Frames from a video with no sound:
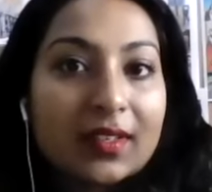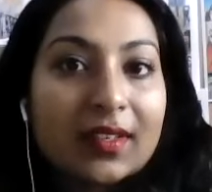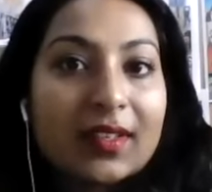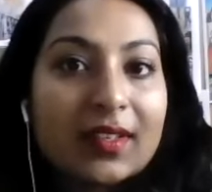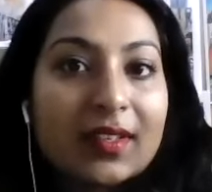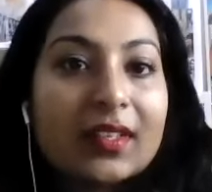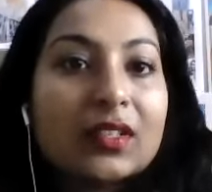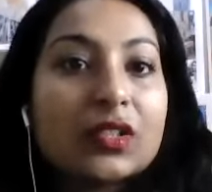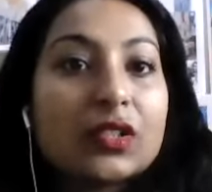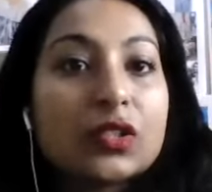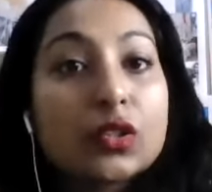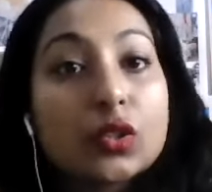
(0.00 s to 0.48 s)

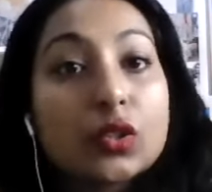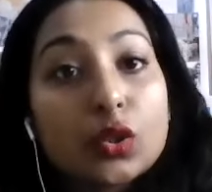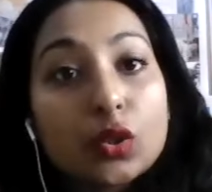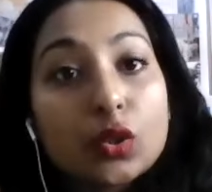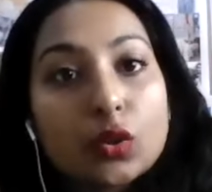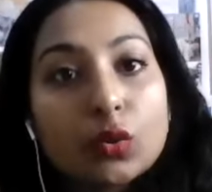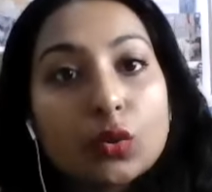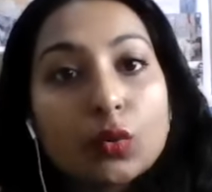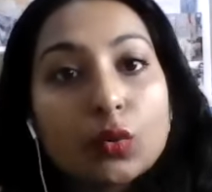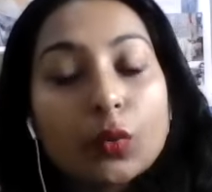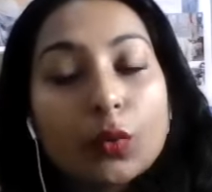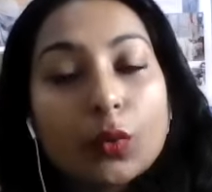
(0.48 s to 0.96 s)

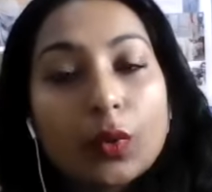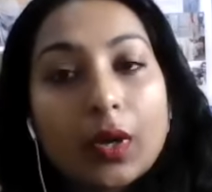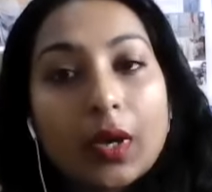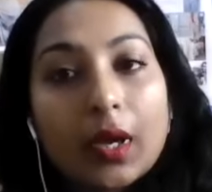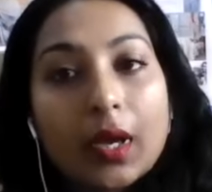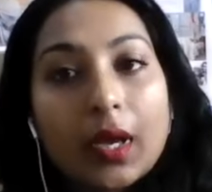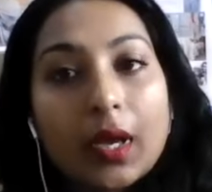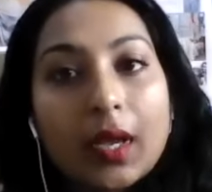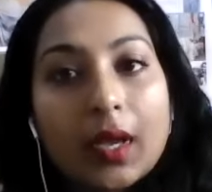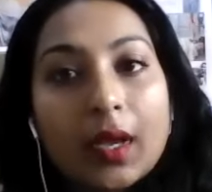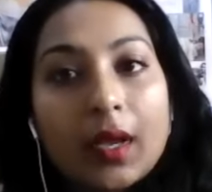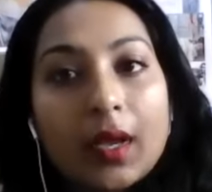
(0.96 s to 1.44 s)
into
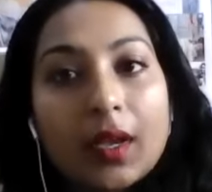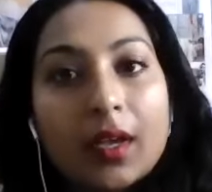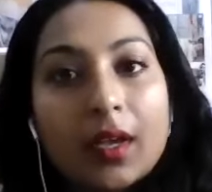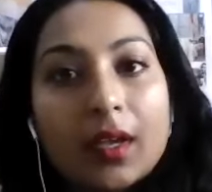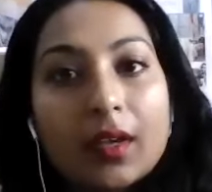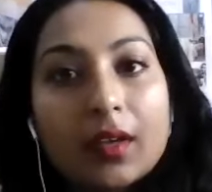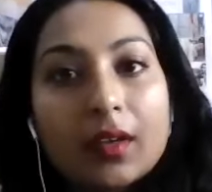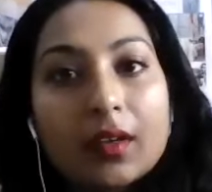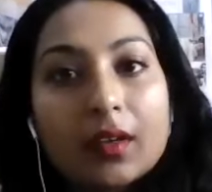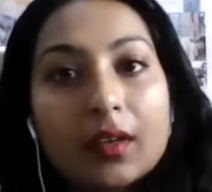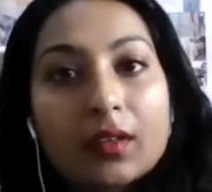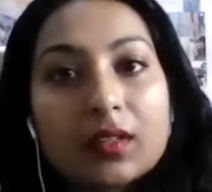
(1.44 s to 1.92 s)

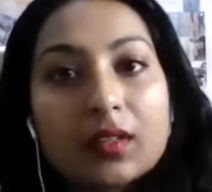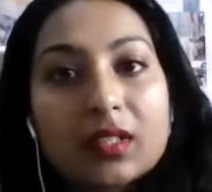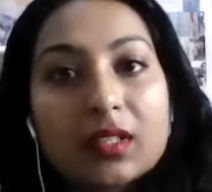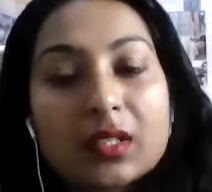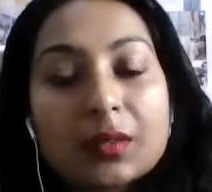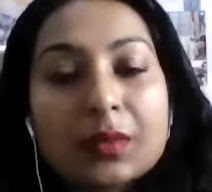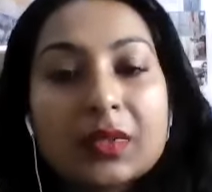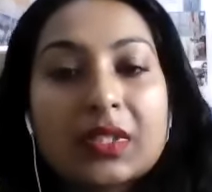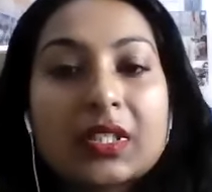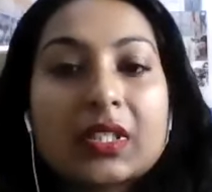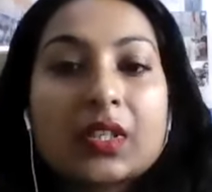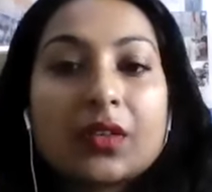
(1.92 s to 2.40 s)
a
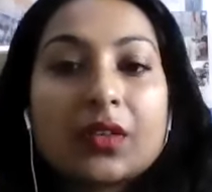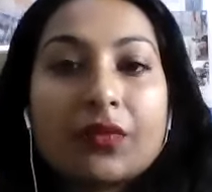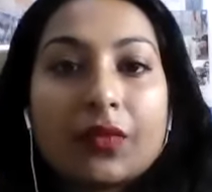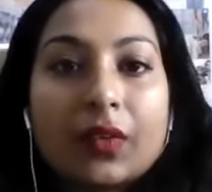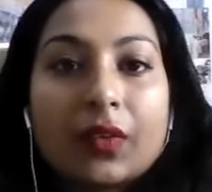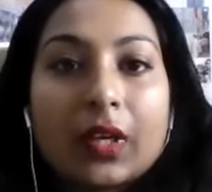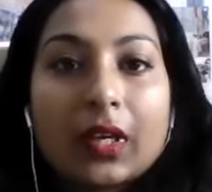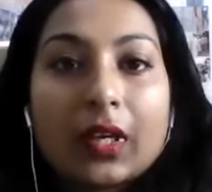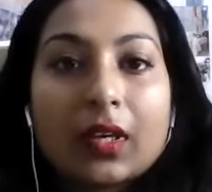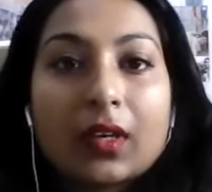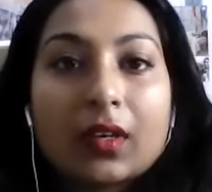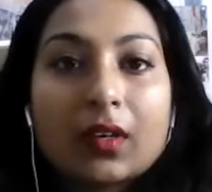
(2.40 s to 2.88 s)

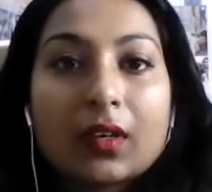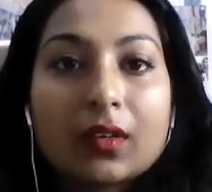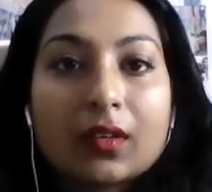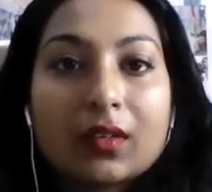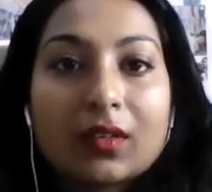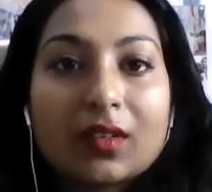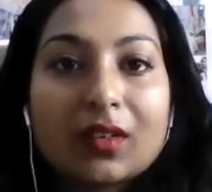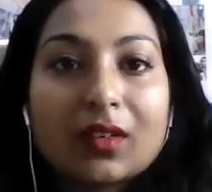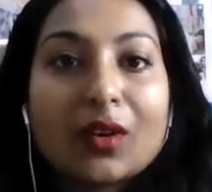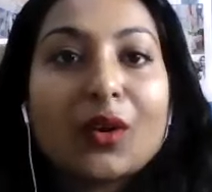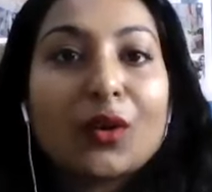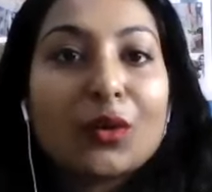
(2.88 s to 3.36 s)
specific
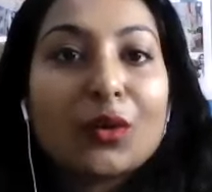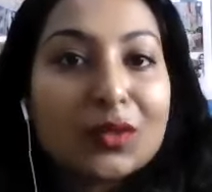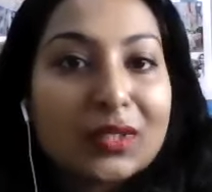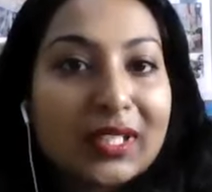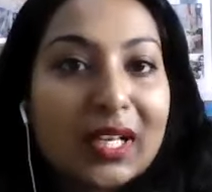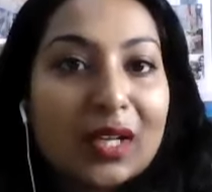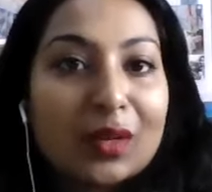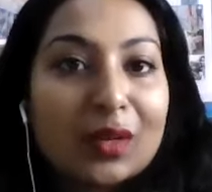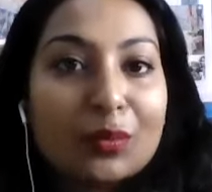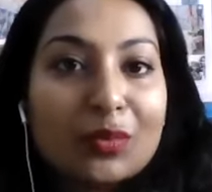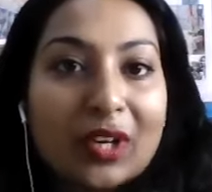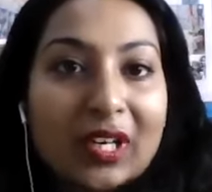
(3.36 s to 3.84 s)

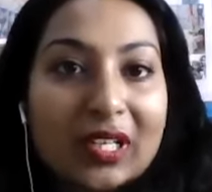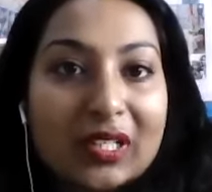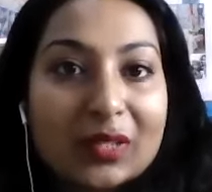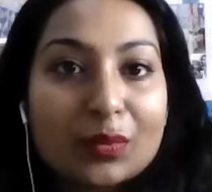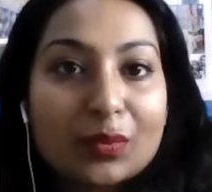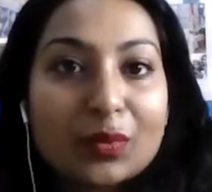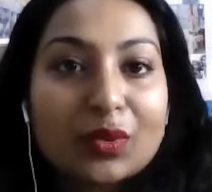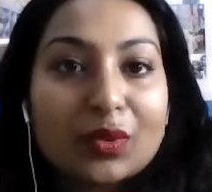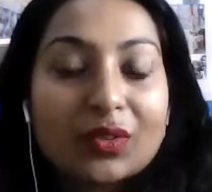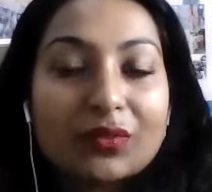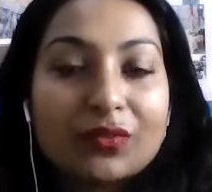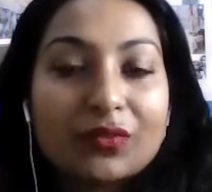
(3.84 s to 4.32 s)
wholesale price
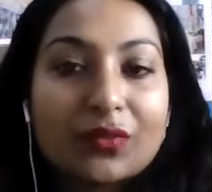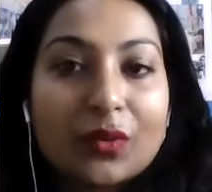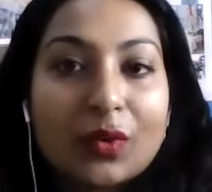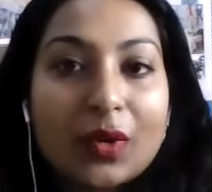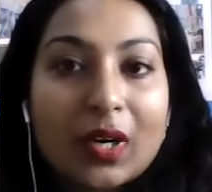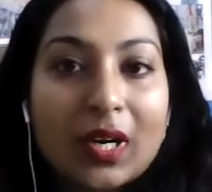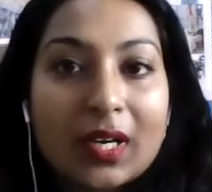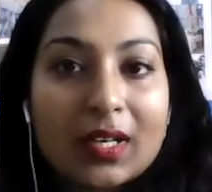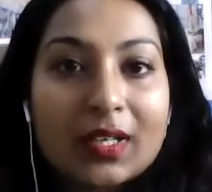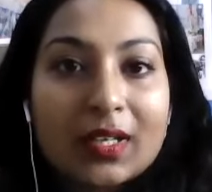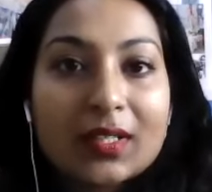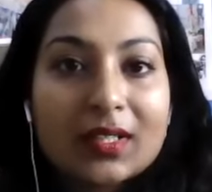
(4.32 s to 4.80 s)
point for
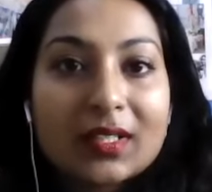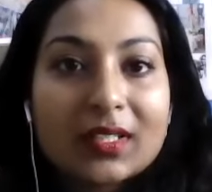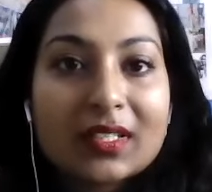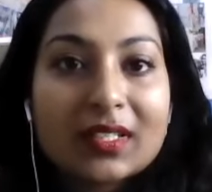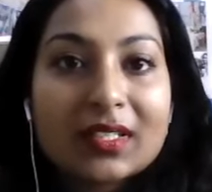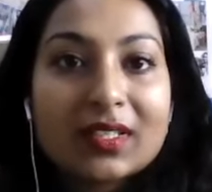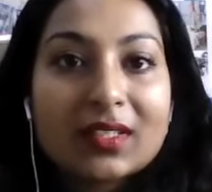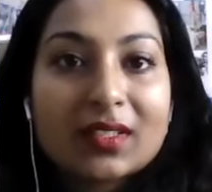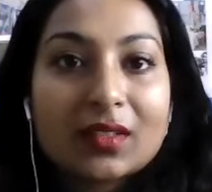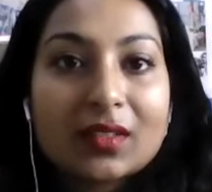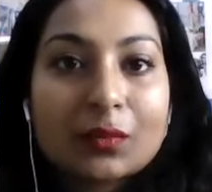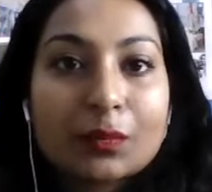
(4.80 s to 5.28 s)

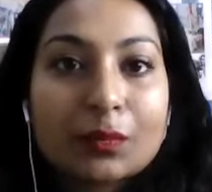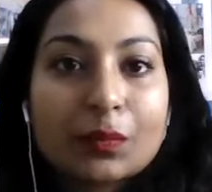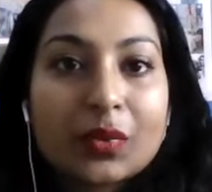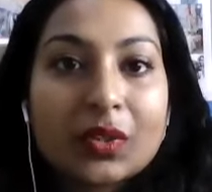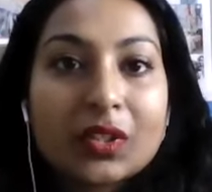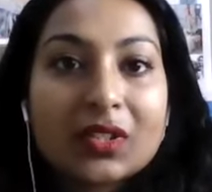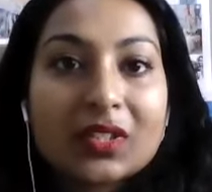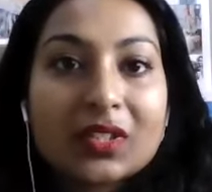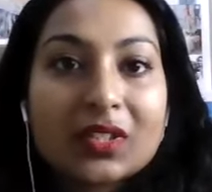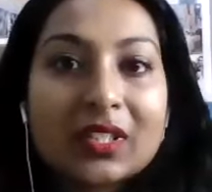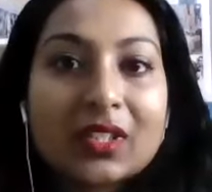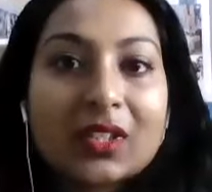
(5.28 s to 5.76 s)
us,
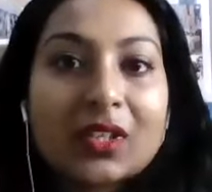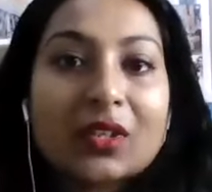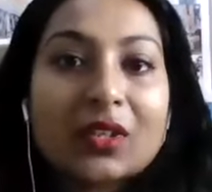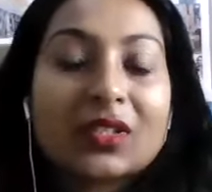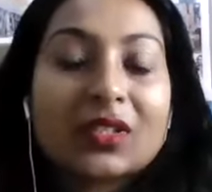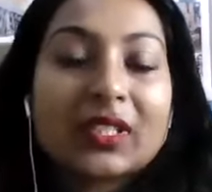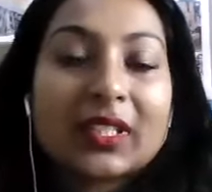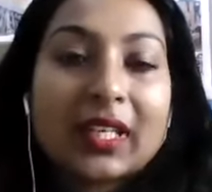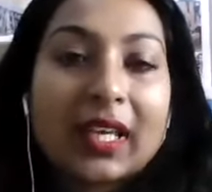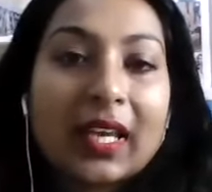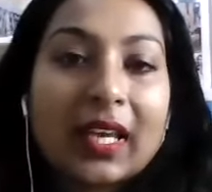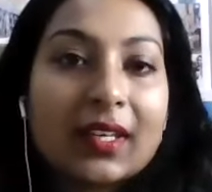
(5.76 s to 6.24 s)
because it goes
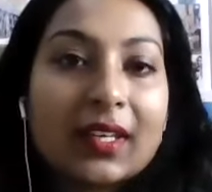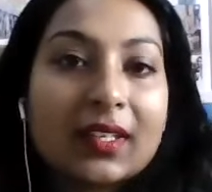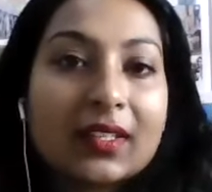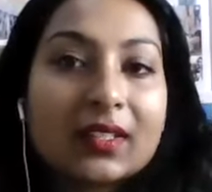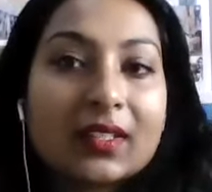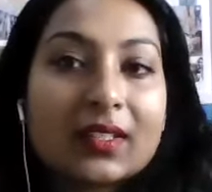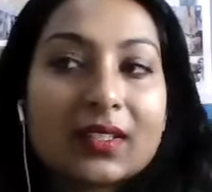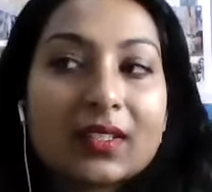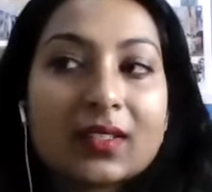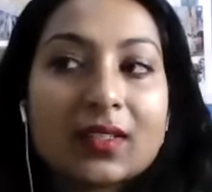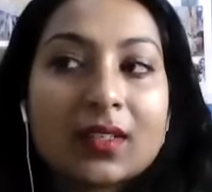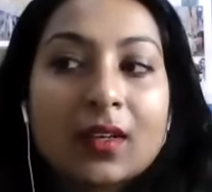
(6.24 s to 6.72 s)

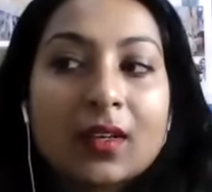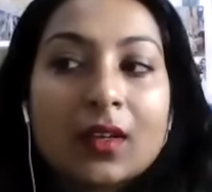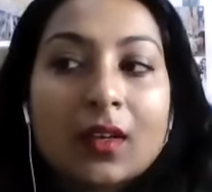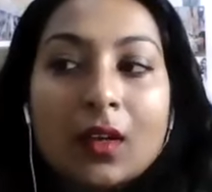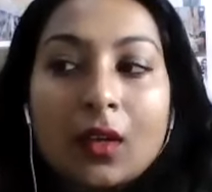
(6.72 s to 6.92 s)
against